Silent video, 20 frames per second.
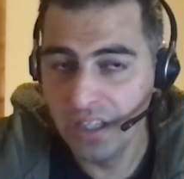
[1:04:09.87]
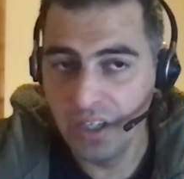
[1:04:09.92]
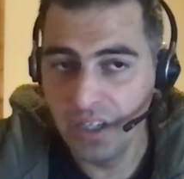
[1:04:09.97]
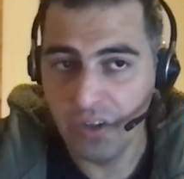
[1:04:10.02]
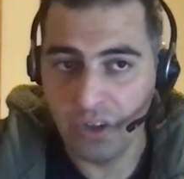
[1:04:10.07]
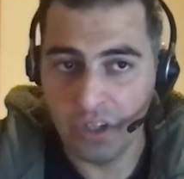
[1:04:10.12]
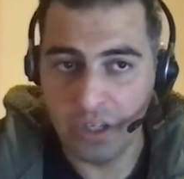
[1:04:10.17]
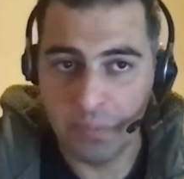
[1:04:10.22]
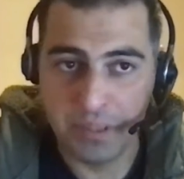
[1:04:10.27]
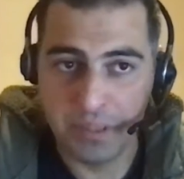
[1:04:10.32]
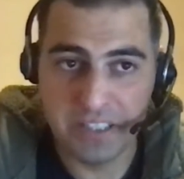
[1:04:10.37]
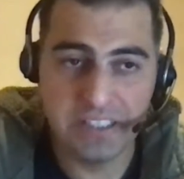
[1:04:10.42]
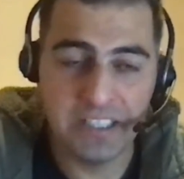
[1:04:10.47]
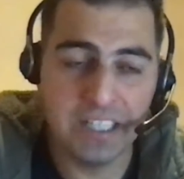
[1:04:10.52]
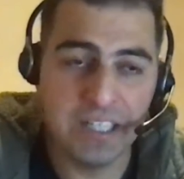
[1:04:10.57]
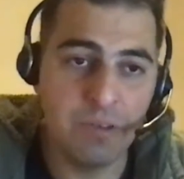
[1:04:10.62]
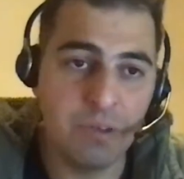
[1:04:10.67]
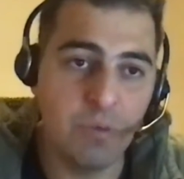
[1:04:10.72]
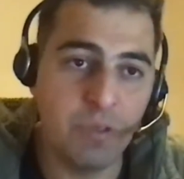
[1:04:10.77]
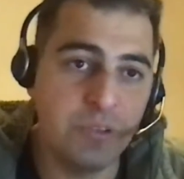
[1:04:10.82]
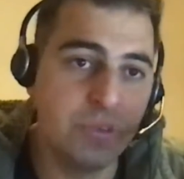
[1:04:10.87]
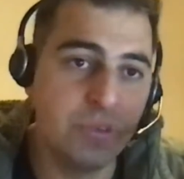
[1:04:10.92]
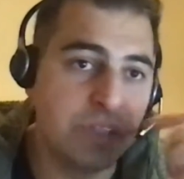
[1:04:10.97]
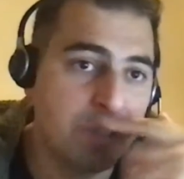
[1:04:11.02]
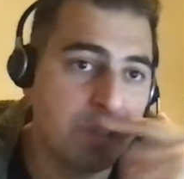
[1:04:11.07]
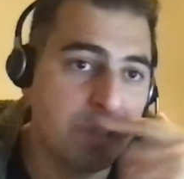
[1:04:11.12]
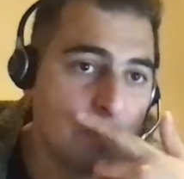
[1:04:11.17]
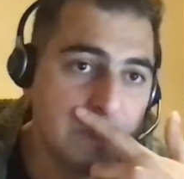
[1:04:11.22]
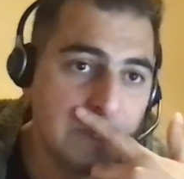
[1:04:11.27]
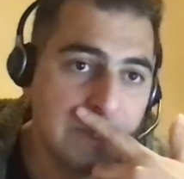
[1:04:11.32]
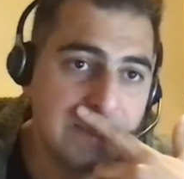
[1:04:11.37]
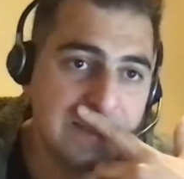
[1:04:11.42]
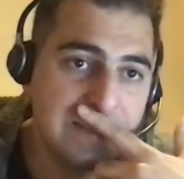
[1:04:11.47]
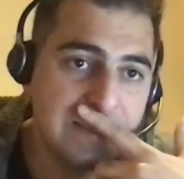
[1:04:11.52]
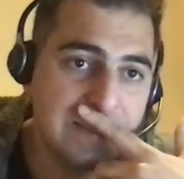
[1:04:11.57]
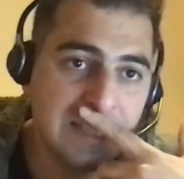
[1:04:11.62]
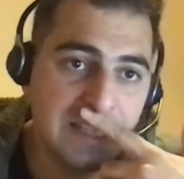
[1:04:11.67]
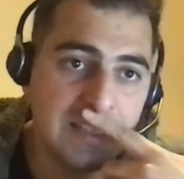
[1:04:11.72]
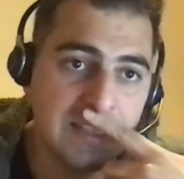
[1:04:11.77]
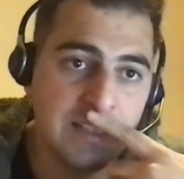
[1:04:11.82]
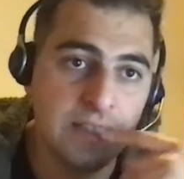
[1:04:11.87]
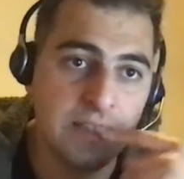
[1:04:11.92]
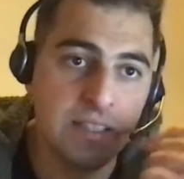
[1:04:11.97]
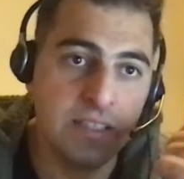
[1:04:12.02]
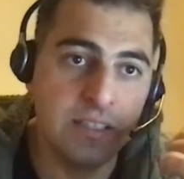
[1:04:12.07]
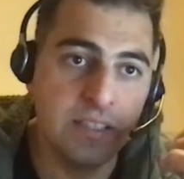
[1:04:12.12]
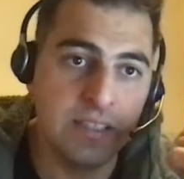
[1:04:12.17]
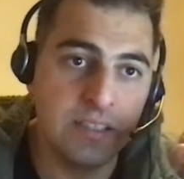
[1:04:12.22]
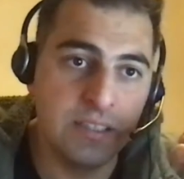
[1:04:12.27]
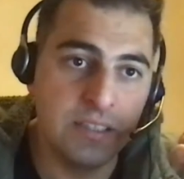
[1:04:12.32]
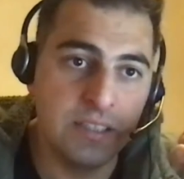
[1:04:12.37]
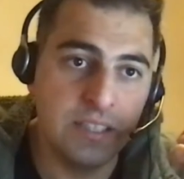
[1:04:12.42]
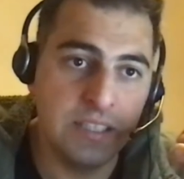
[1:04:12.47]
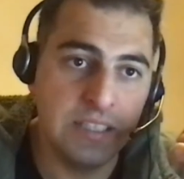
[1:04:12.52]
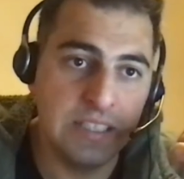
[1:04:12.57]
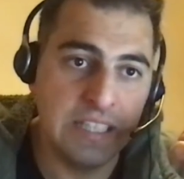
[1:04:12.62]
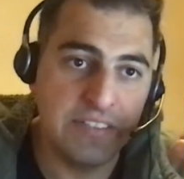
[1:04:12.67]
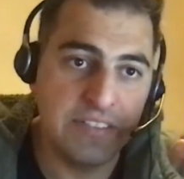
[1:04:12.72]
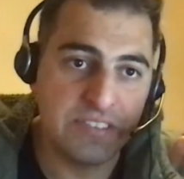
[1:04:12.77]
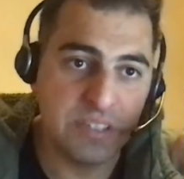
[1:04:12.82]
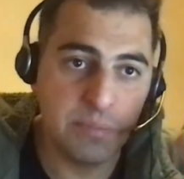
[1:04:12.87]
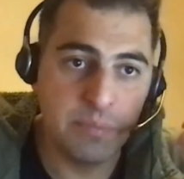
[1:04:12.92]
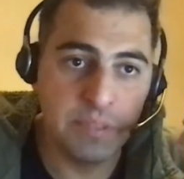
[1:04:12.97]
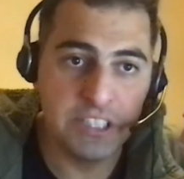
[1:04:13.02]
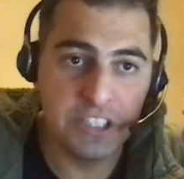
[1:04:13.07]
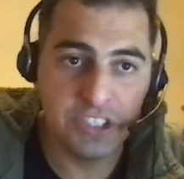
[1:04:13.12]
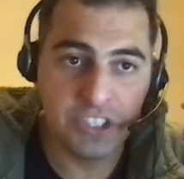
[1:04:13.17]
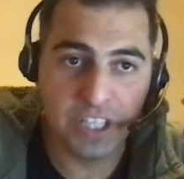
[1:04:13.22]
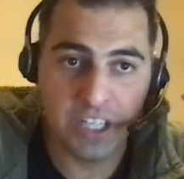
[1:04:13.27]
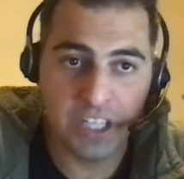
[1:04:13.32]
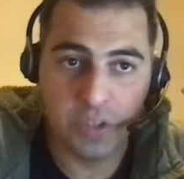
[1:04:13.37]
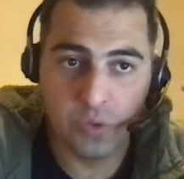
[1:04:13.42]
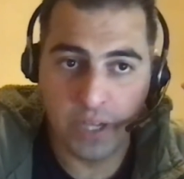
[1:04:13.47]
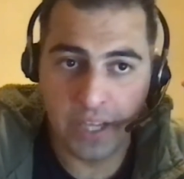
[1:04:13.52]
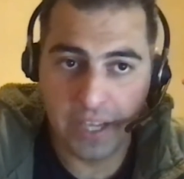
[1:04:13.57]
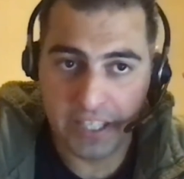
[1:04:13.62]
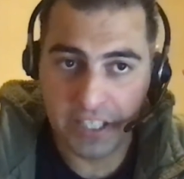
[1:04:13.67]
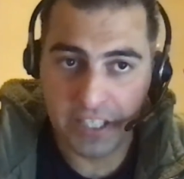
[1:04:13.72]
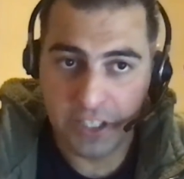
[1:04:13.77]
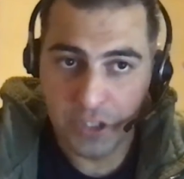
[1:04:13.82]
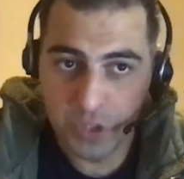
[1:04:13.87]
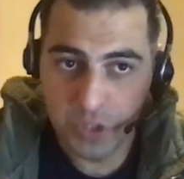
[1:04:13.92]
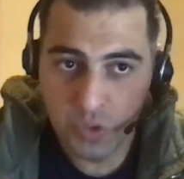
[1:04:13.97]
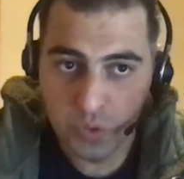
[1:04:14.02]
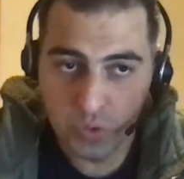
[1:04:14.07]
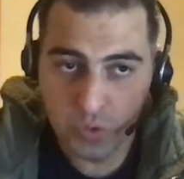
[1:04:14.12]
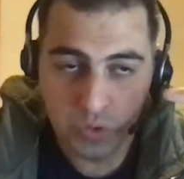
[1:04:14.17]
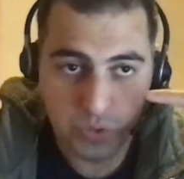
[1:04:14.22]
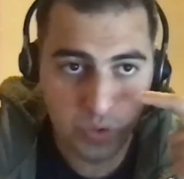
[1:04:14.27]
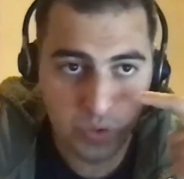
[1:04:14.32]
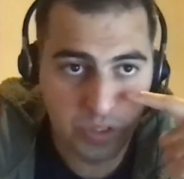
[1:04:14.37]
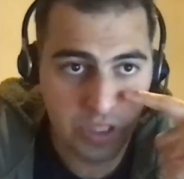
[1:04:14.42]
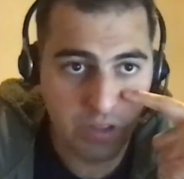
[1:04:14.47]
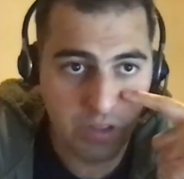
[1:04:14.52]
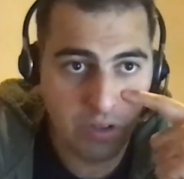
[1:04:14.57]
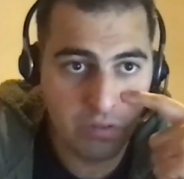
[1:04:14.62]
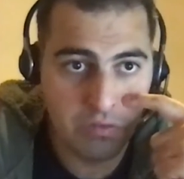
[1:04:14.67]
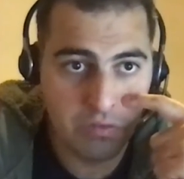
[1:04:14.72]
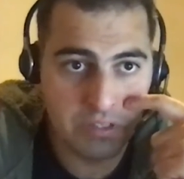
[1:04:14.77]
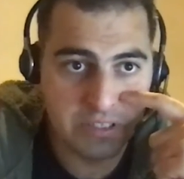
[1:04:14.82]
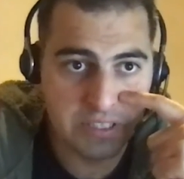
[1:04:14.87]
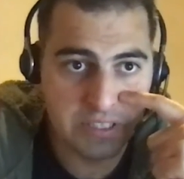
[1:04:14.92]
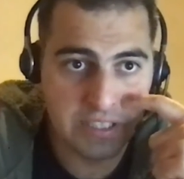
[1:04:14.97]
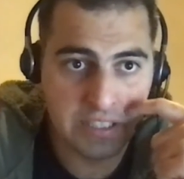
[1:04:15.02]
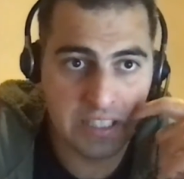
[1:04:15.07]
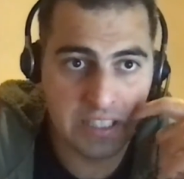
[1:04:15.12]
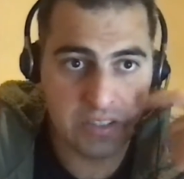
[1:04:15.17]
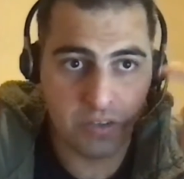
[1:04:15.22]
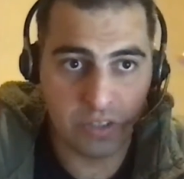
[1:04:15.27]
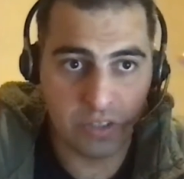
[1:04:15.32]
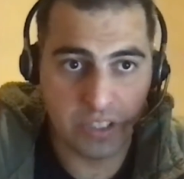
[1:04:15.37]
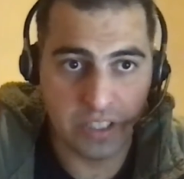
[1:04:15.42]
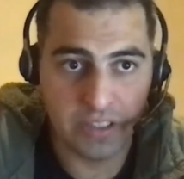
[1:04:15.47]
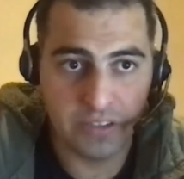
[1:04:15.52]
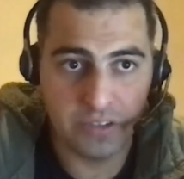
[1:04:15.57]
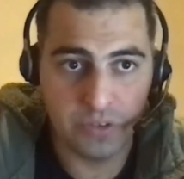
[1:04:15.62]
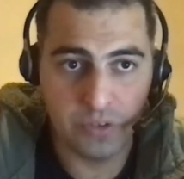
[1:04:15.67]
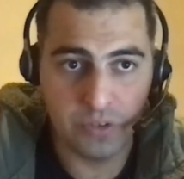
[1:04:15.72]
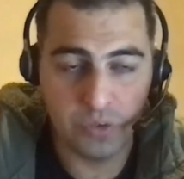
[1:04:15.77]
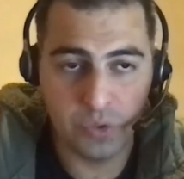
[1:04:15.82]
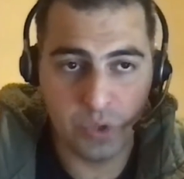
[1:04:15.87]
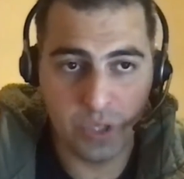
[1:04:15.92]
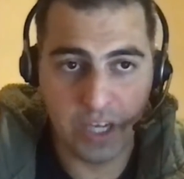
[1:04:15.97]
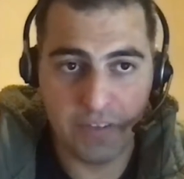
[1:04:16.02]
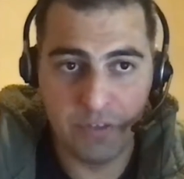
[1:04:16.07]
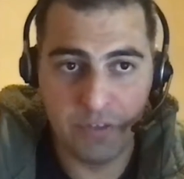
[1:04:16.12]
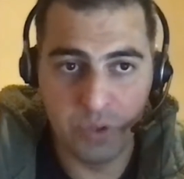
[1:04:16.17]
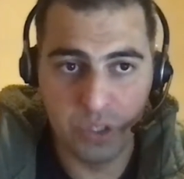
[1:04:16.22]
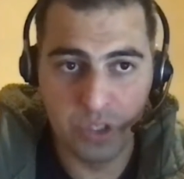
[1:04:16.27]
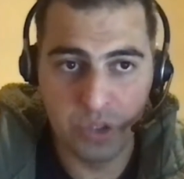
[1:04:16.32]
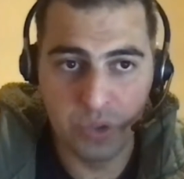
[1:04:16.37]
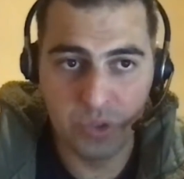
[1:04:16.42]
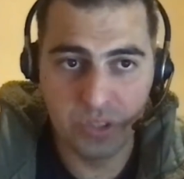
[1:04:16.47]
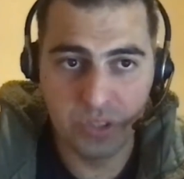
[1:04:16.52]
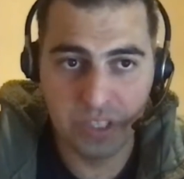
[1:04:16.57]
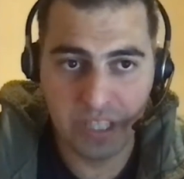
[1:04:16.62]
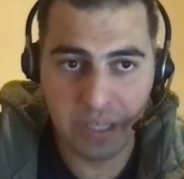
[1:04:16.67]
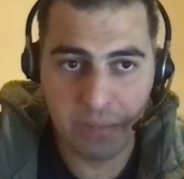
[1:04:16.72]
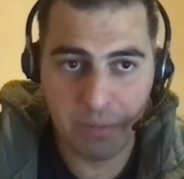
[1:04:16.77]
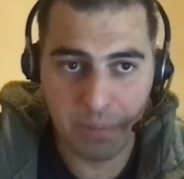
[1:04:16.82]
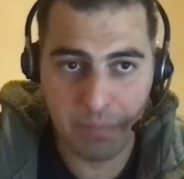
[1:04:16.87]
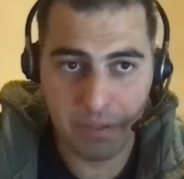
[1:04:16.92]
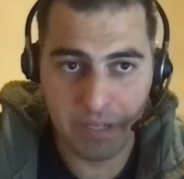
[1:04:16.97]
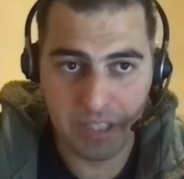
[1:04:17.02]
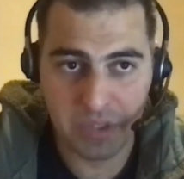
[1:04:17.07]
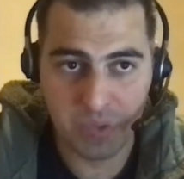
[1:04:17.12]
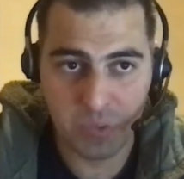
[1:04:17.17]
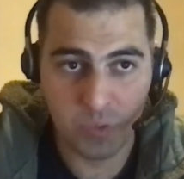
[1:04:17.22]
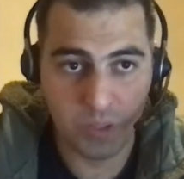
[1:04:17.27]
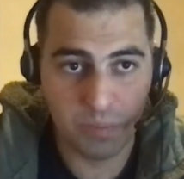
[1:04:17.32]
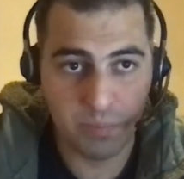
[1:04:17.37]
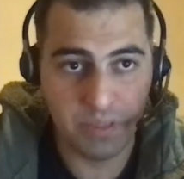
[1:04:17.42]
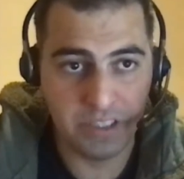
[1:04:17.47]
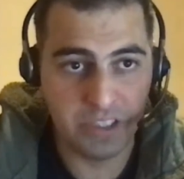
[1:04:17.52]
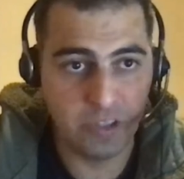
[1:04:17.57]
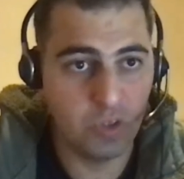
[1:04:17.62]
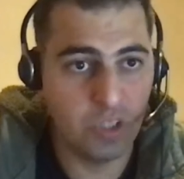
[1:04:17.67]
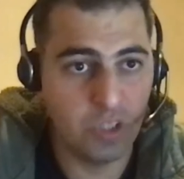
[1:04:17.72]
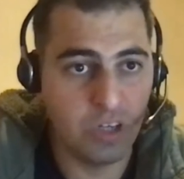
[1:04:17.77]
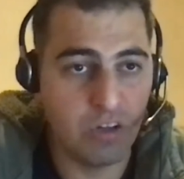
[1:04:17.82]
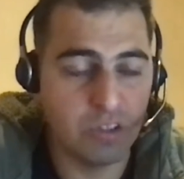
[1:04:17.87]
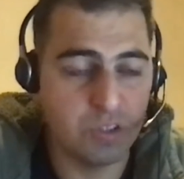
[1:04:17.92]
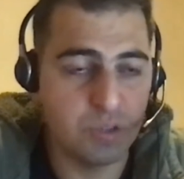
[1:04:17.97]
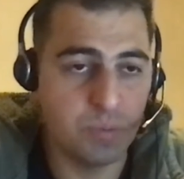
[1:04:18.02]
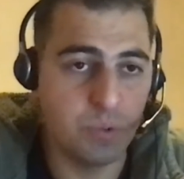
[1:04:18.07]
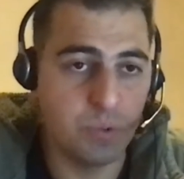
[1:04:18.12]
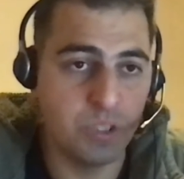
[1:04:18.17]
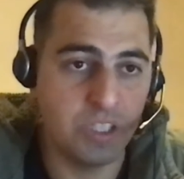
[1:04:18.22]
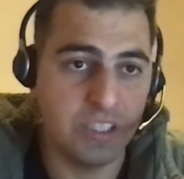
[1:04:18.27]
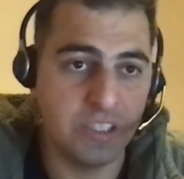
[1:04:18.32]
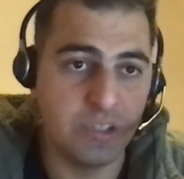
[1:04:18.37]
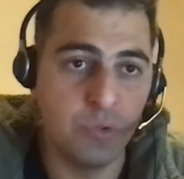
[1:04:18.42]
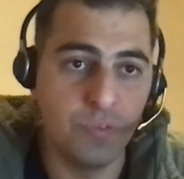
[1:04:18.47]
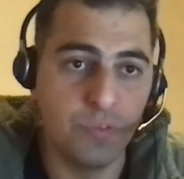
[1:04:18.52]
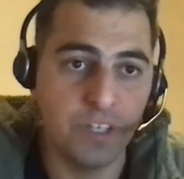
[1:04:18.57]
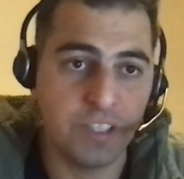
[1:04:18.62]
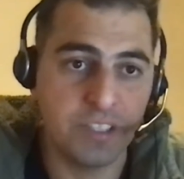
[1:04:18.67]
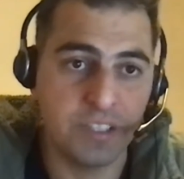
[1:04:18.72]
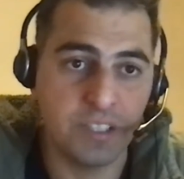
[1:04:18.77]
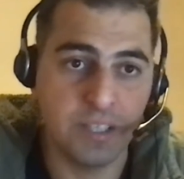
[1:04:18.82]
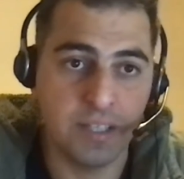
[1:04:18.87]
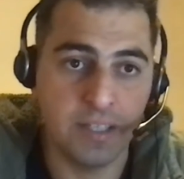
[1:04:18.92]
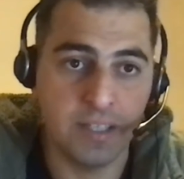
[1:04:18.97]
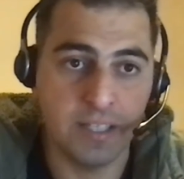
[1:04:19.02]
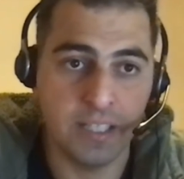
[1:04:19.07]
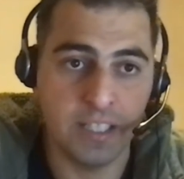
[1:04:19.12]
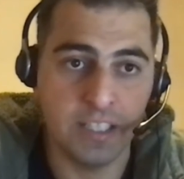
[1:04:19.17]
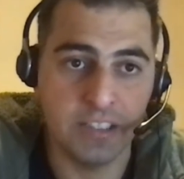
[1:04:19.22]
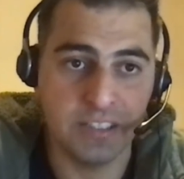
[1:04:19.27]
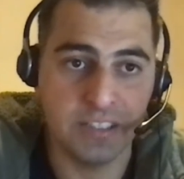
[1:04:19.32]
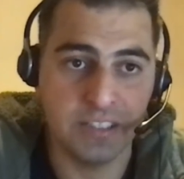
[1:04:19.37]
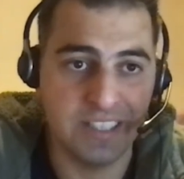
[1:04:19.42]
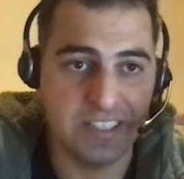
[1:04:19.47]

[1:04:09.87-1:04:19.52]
On a personal level, what you can do is that if somebody is trying to hack you, you can always say that, okay, you have your username and password, but you can also put a two-factor authentication.